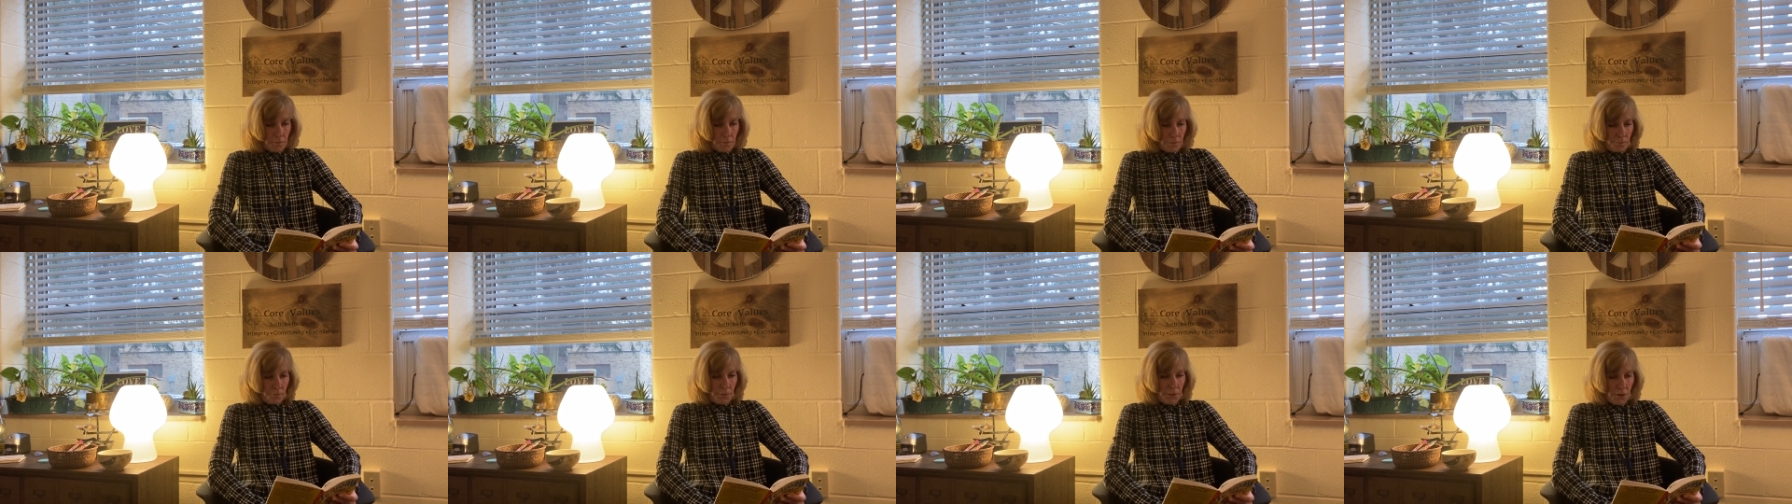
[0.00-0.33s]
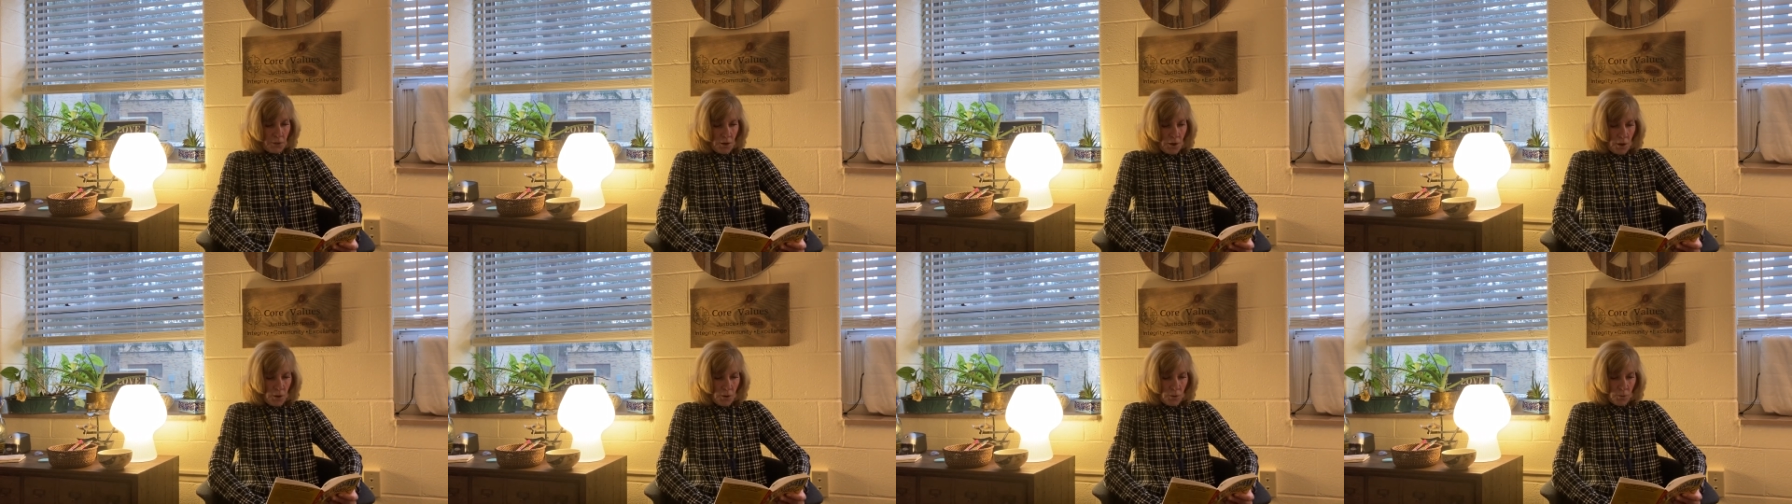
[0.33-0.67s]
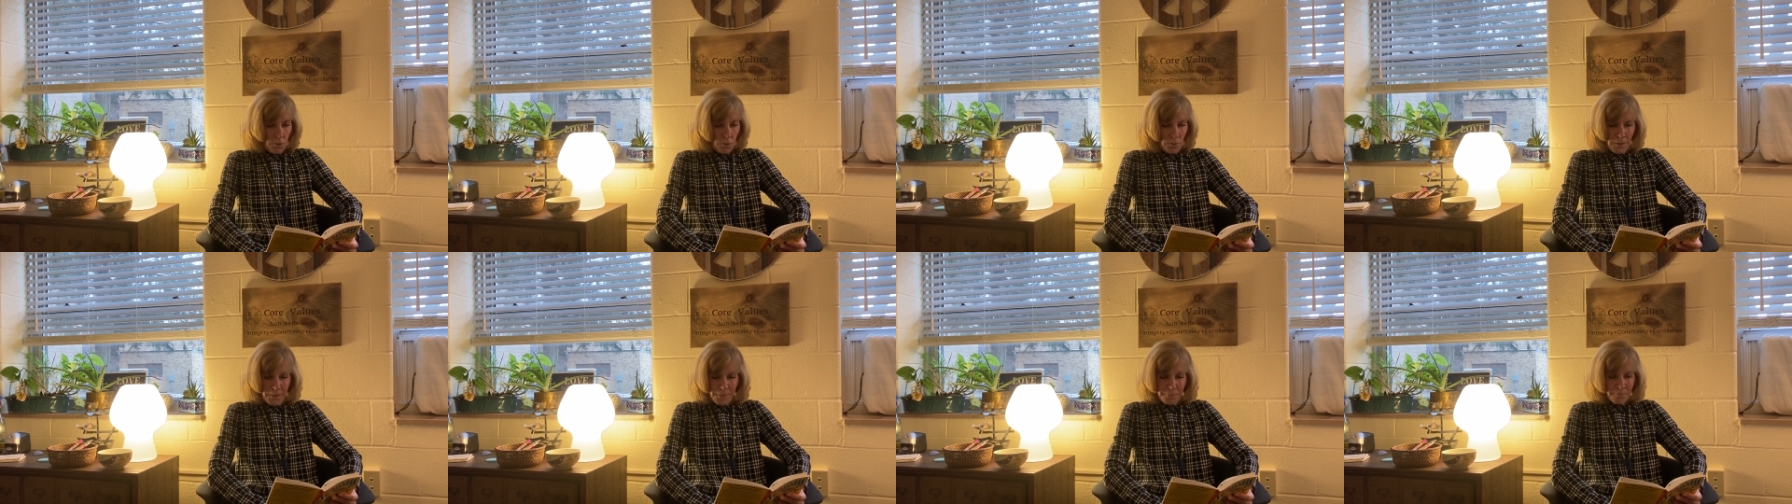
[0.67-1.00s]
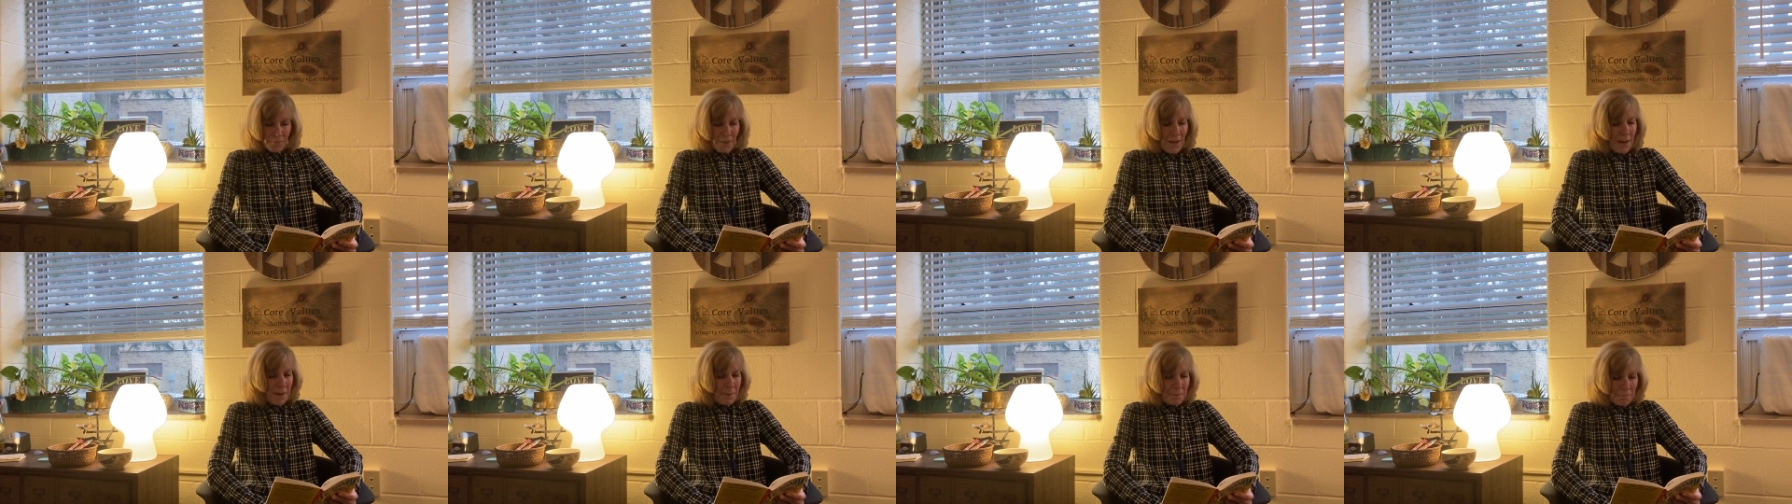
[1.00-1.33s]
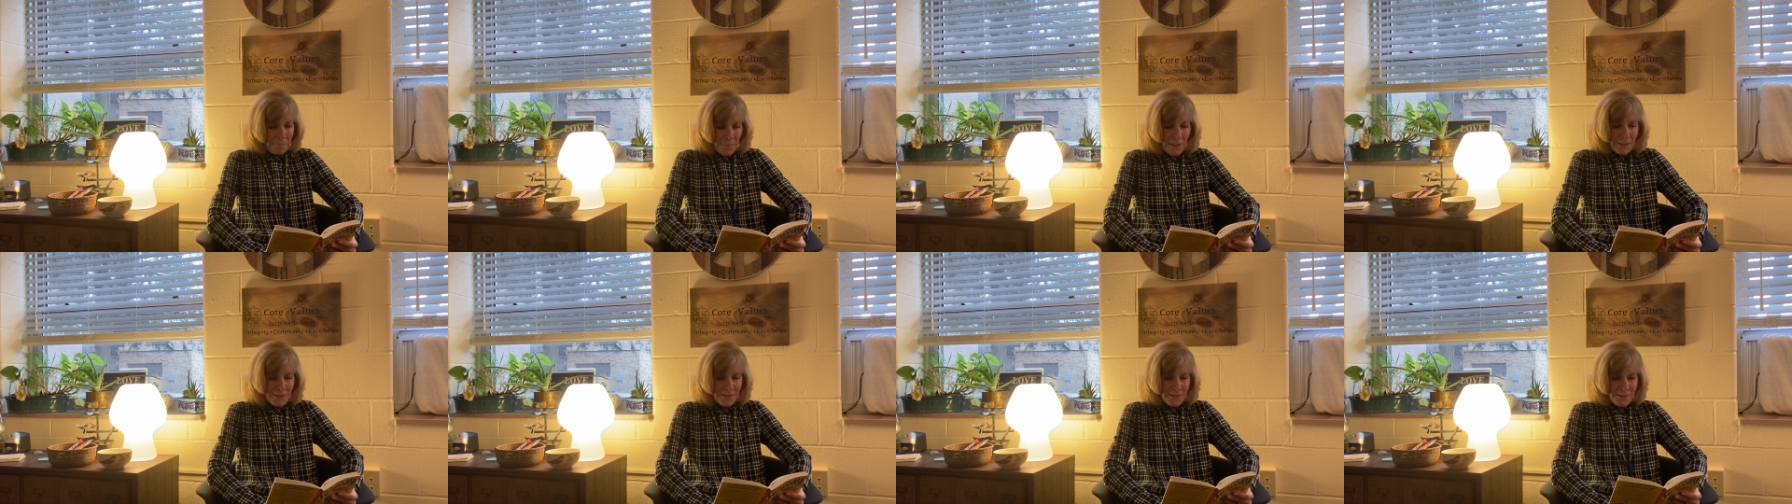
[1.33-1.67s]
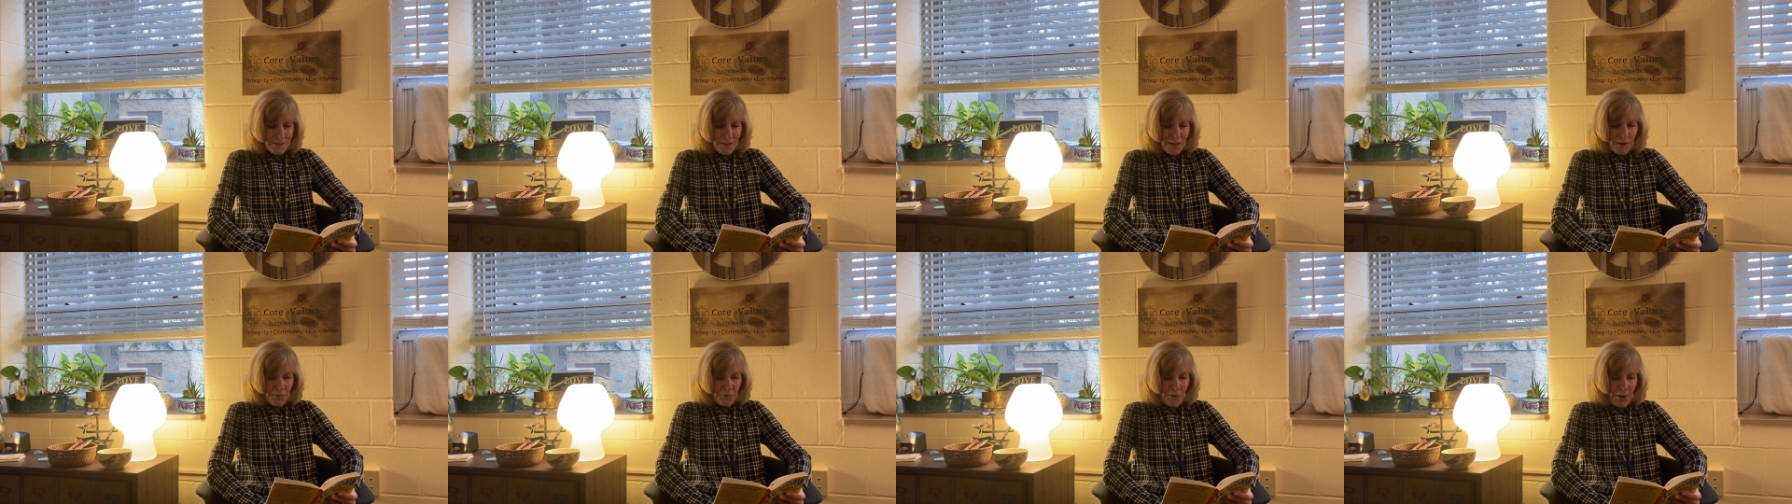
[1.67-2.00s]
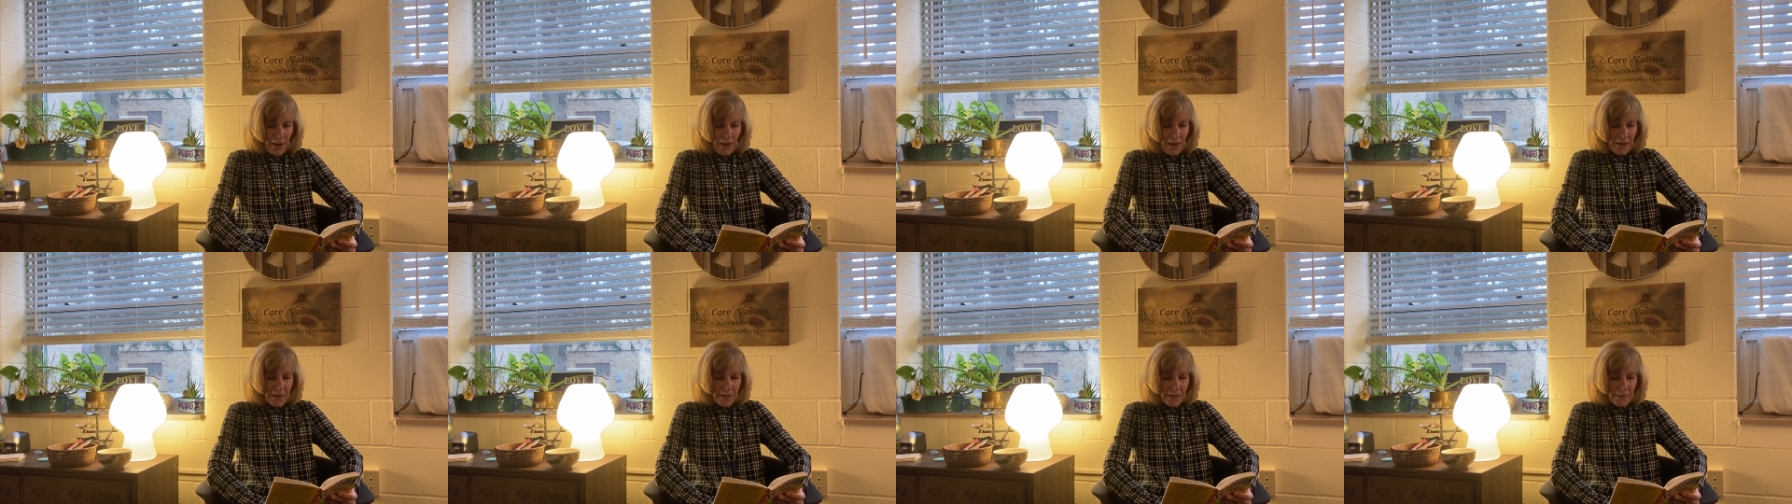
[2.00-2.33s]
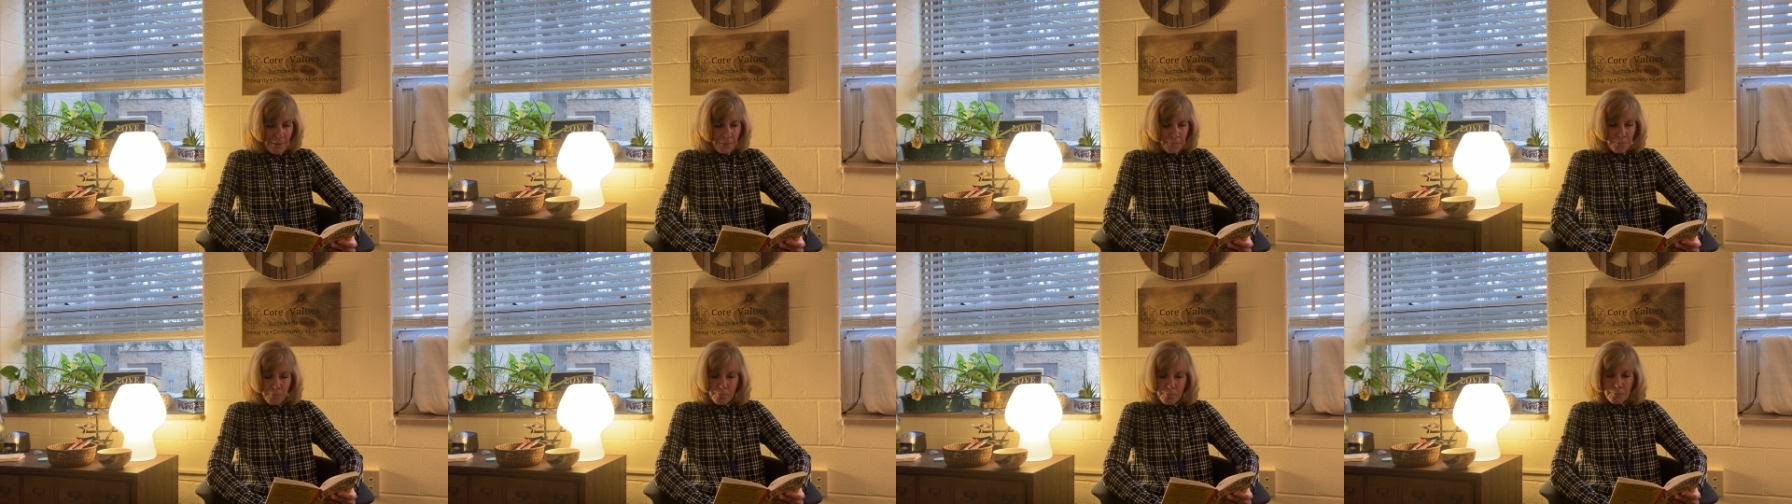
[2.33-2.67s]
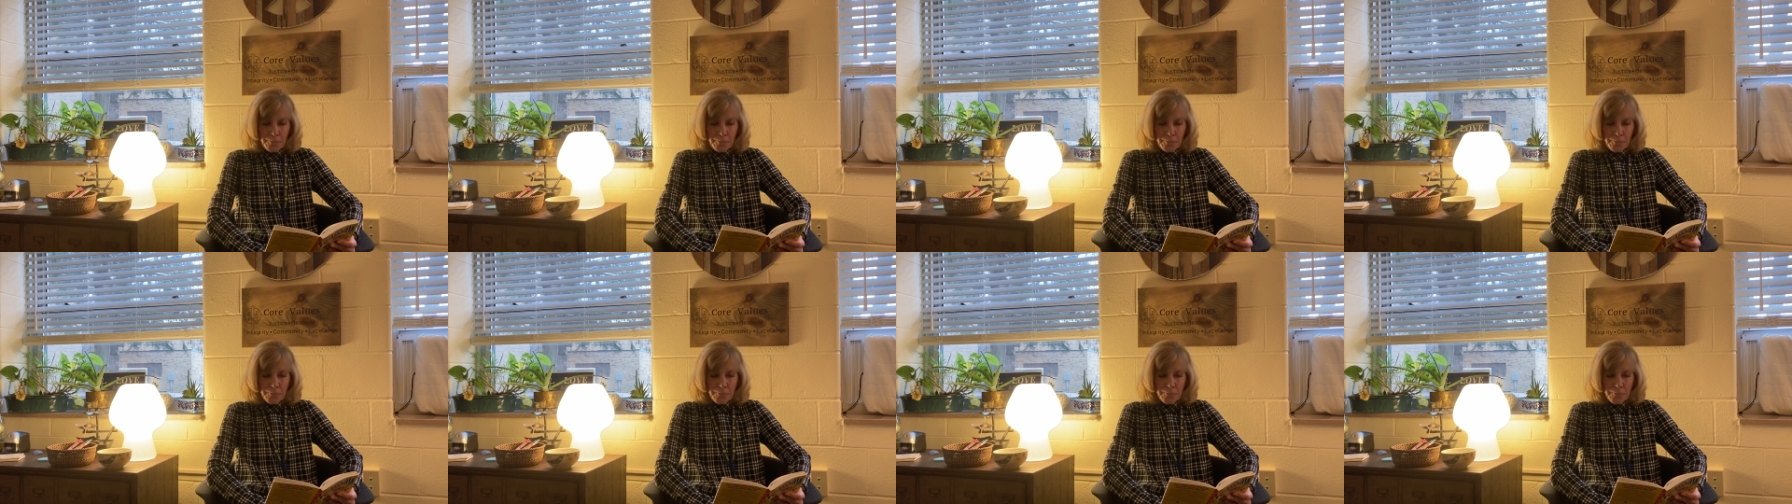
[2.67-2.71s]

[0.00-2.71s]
But no, I must save Hattie.